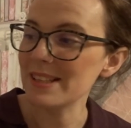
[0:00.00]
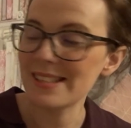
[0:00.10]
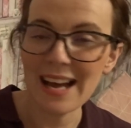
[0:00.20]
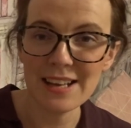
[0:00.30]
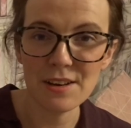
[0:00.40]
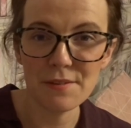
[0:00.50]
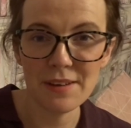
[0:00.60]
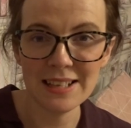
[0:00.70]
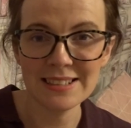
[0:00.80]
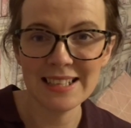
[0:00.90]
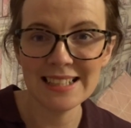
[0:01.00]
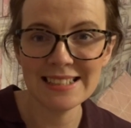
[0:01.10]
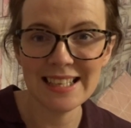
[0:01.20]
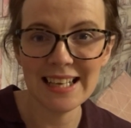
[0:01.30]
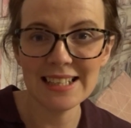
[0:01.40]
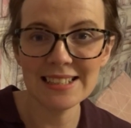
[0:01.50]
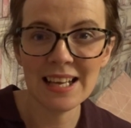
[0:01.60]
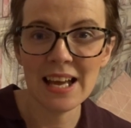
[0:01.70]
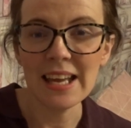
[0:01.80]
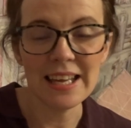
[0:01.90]
Tan Fantastics.
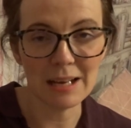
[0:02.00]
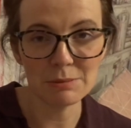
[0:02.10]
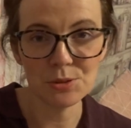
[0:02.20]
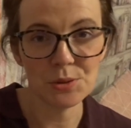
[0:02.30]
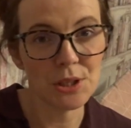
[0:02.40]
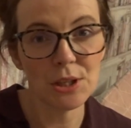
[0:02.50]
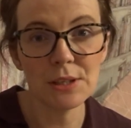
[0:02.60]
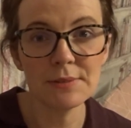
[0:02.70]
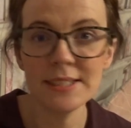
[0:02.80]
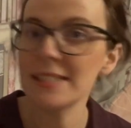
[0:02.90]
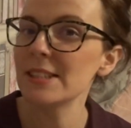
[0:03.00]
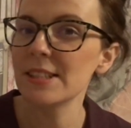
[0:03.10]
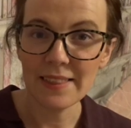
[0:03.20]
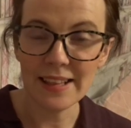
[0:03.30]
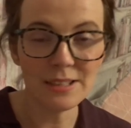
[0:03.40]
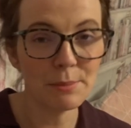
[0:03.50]
He absolutely loves these, so these